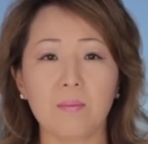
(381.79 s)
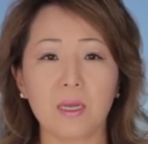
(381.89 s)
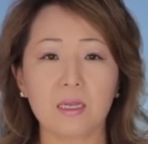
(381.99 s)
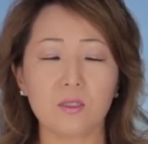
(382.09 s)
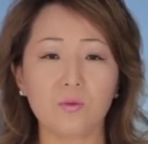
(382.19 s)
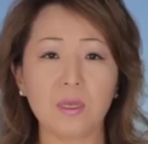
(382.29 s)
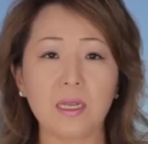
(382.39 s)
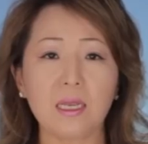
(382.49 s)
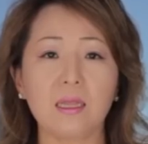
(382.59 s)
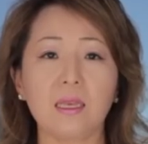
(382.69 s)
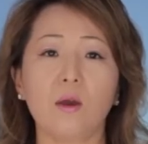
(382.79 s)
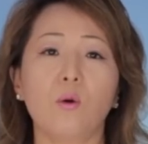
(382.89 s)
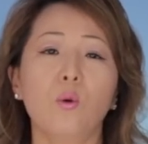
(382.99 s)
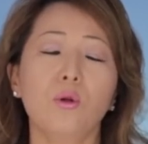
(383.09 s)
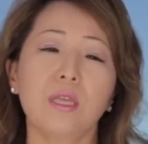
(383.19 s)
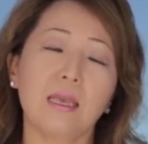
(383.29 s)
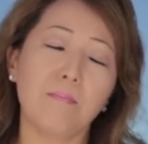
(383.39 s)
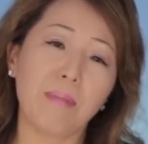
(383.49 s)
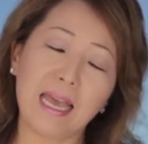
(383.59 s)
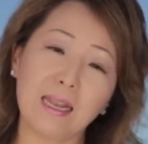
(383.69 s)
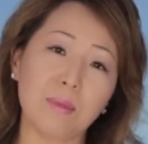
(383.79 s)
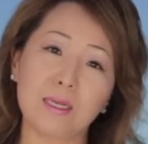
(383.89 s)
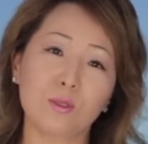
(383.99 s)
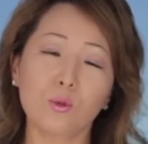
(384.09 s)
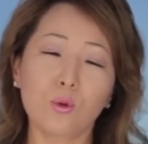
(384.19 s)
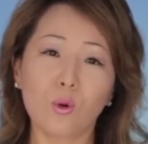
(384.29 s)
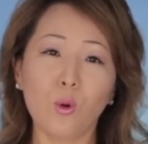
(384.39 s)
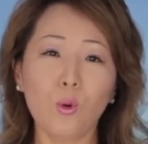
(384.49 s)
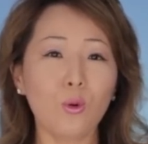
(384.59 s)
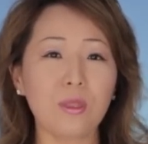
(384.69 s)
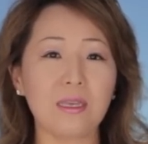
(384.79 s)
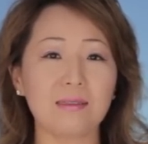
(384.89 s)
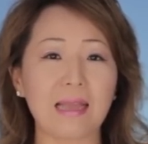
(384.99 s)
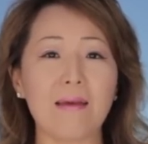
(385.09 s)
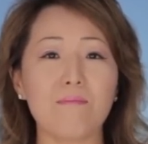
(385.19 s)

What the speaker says: But it's really all the impediments or all these